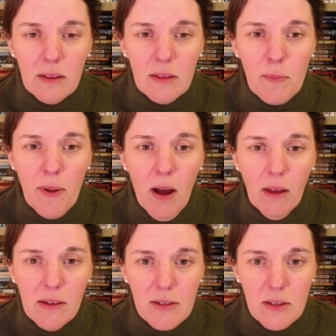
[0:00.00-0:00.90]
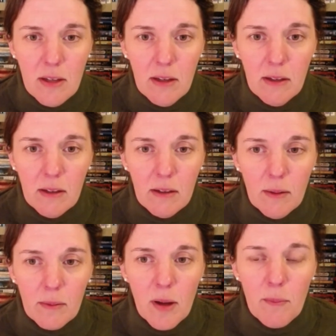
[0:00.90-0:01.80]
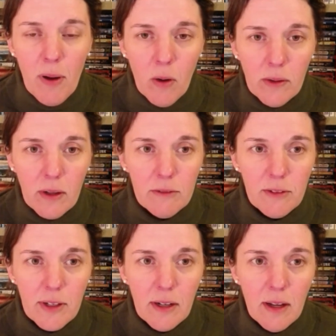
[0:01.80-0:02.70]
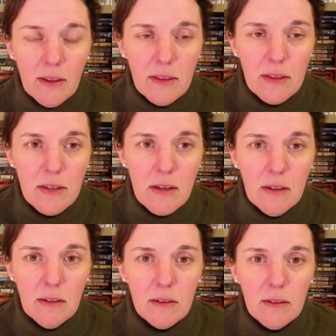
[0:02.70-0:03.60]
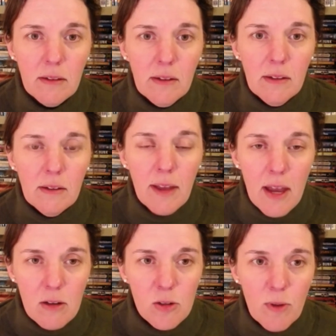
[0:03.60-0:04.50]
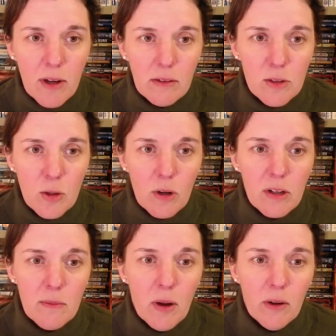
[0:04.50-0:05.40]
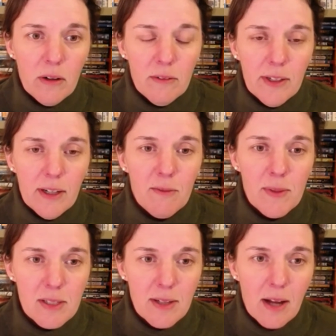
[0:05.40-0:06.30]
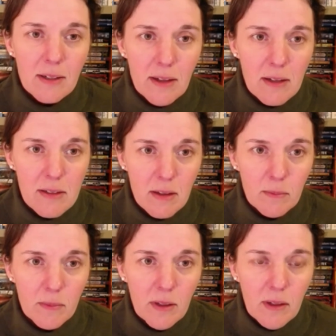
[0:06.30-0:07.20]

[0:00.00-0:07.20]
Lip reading: the policy component of it and the land use regulatory component of it have been stacked against them.